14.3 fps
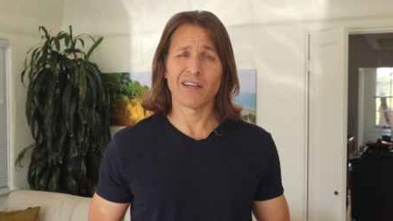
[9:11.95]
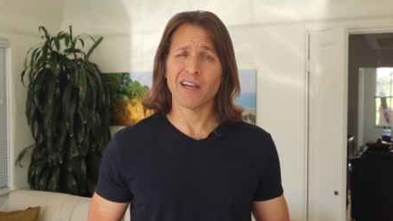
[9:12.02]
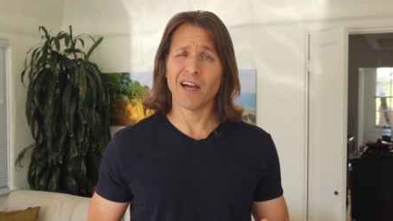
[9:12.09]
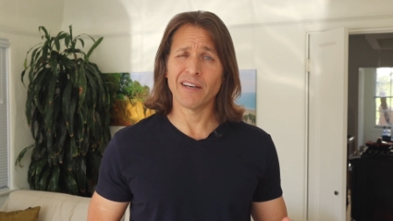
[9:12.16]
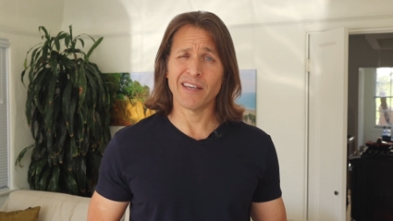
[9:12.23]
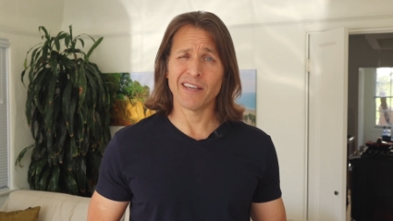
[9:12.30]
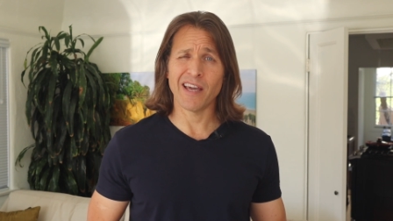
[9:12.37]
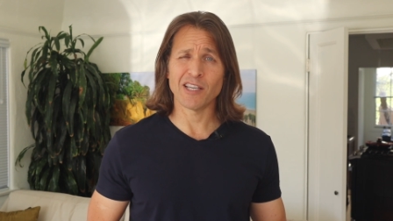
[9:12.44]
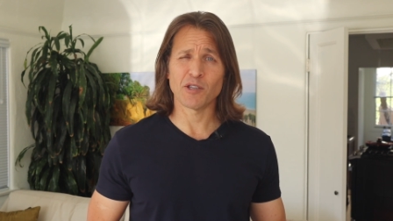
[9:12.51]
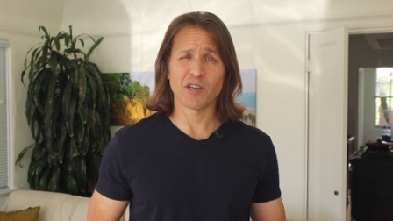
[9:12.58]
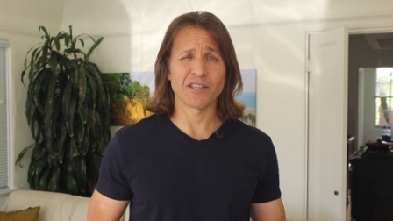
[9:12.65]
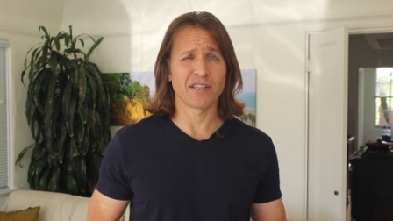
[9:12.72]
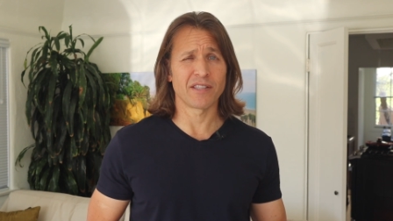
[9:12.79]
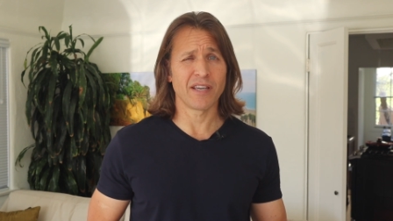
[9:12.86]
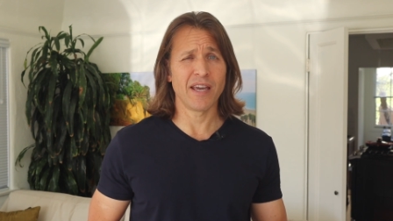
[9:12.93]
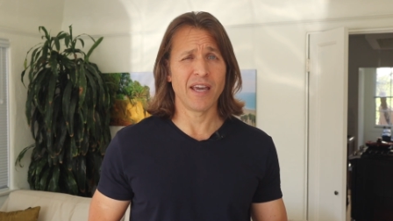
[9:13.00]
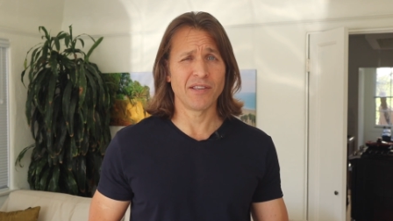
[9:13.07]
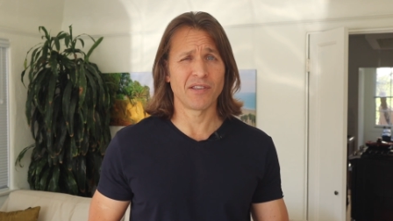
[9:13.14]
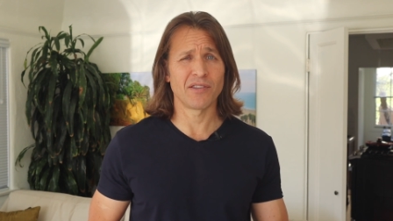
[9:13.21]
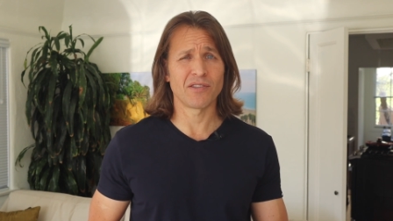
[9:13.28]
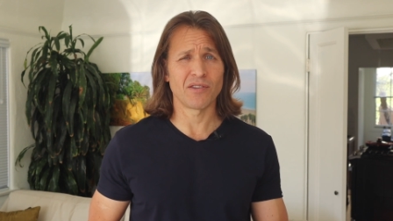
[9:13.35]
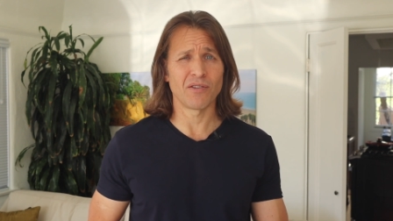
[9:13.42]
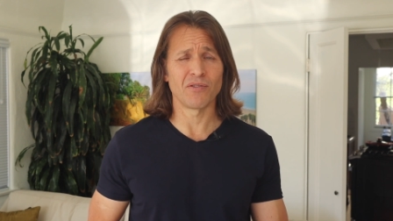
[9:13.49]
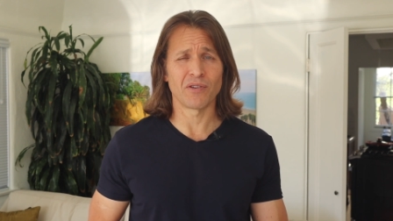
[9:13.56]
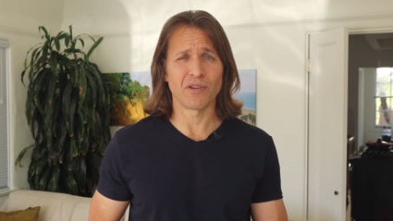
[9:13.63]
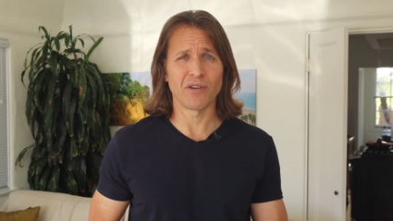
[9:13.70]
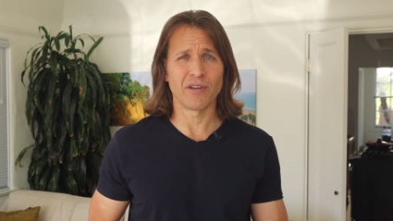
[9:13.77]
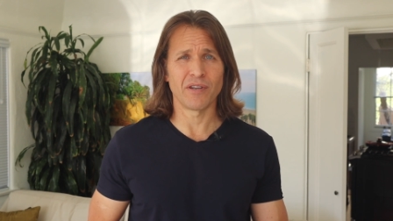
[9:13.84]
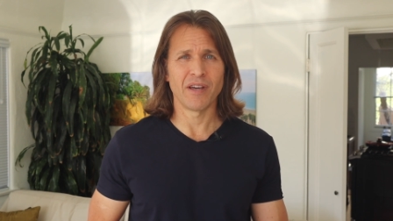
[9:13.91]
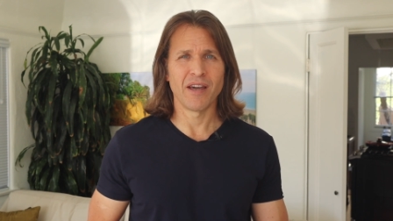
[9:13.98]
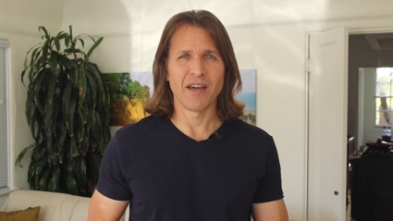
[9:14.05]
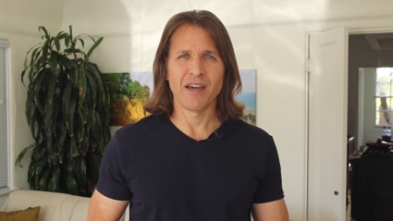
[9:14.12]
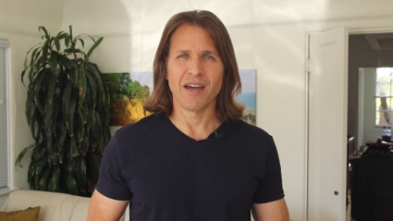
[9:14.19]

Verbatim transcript: Kinda yes, because it tasted so good,